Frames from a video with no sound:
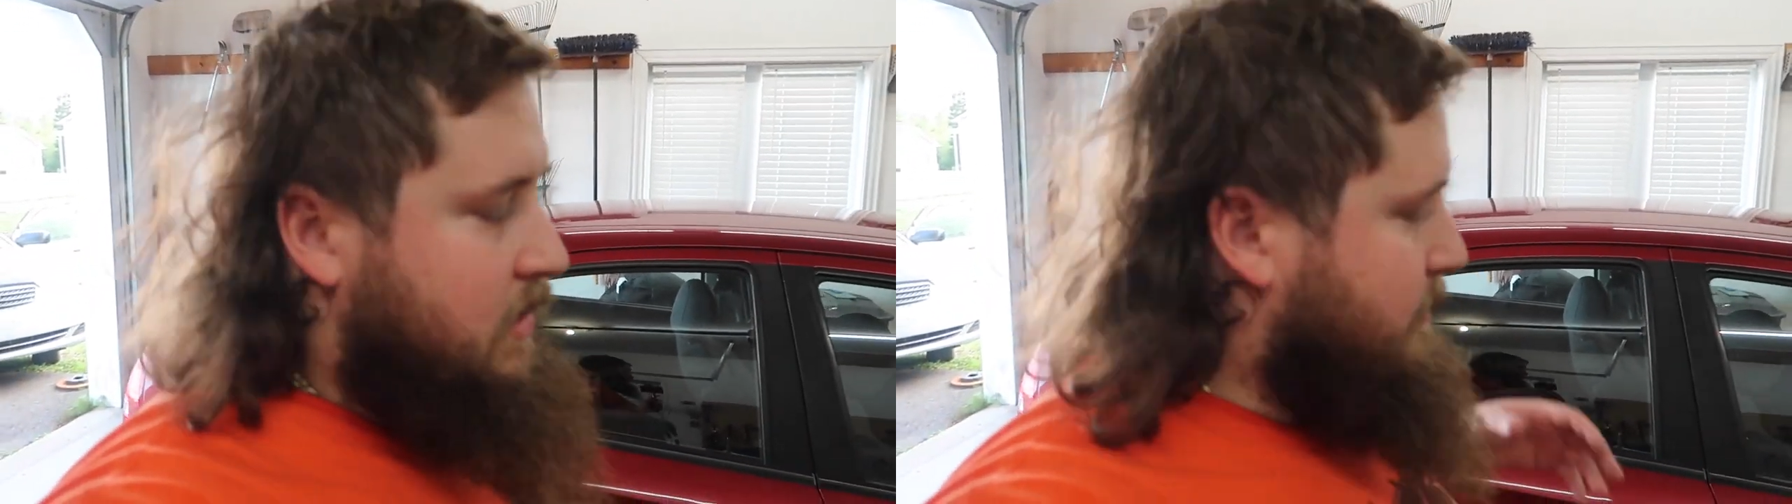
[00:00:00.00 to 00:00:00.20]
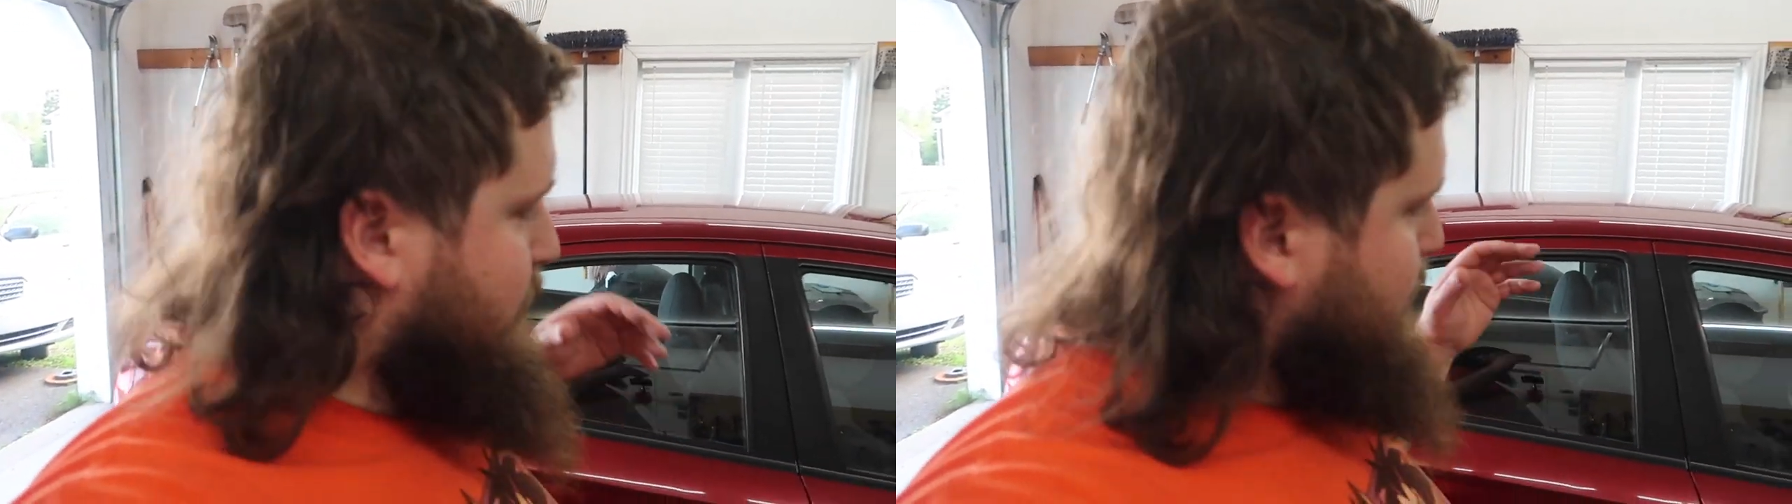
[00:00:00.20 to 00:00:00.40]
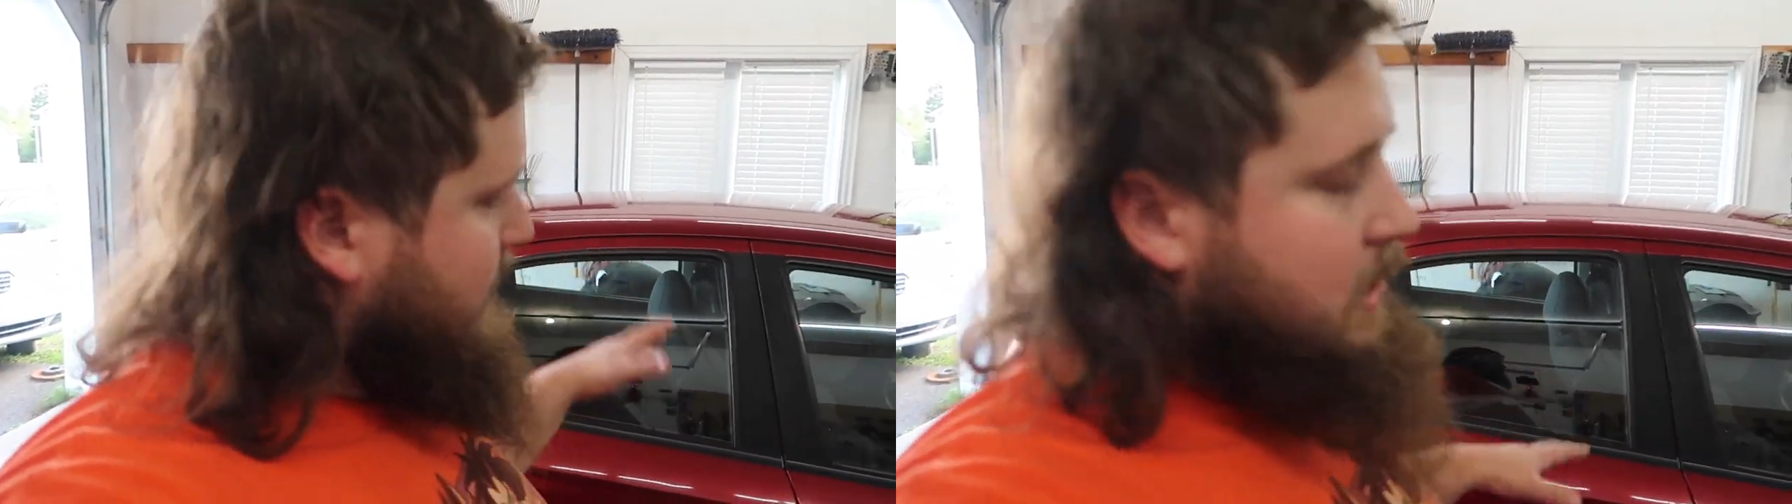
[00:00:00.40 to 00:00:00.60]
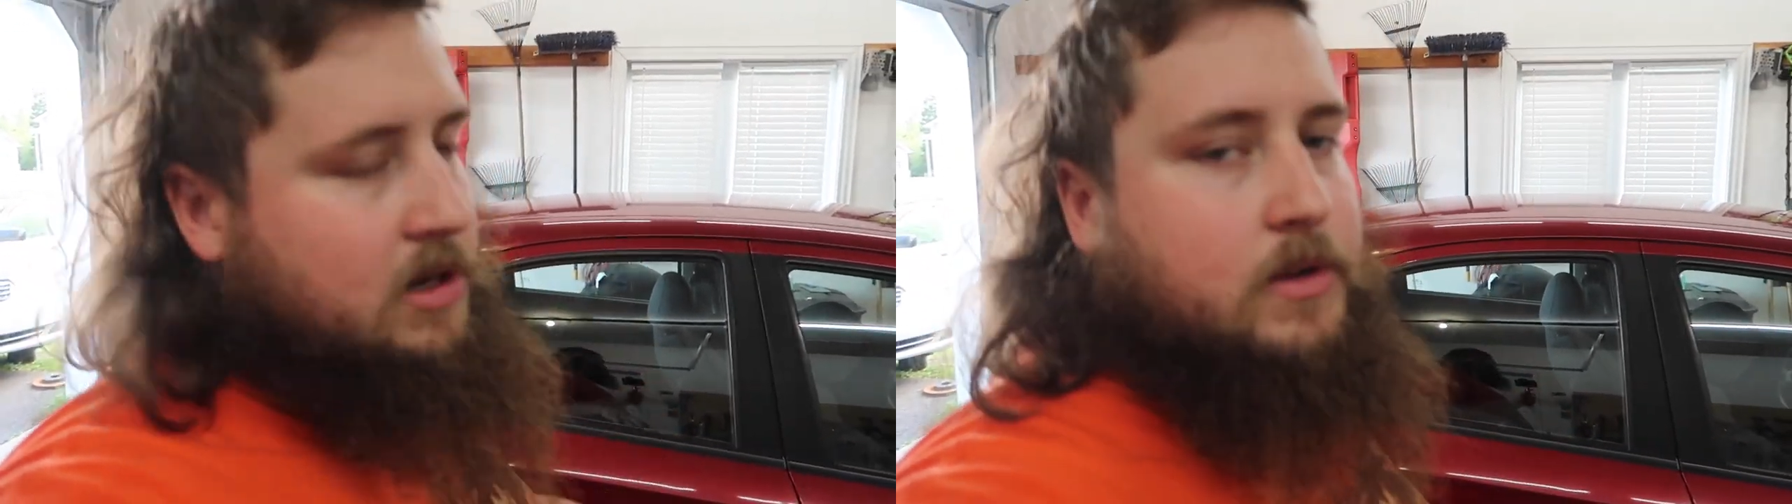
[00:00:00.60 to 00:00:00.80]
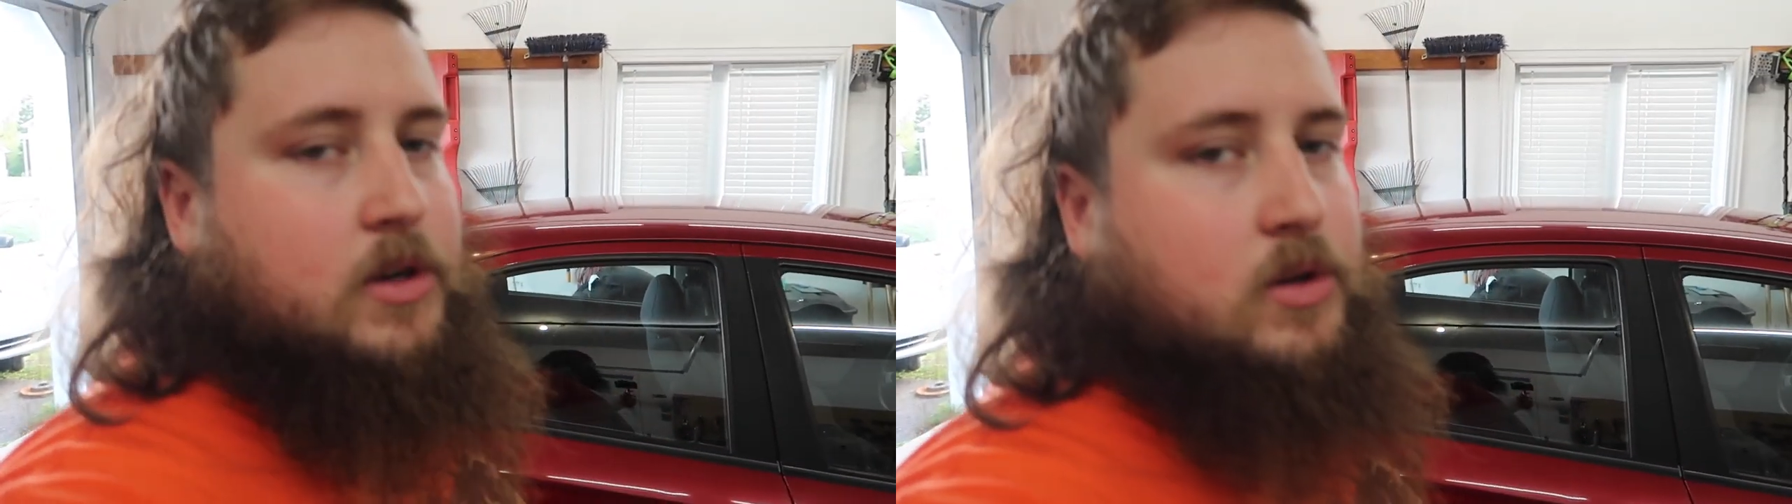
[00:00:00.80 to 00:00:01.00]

I pulled the car in the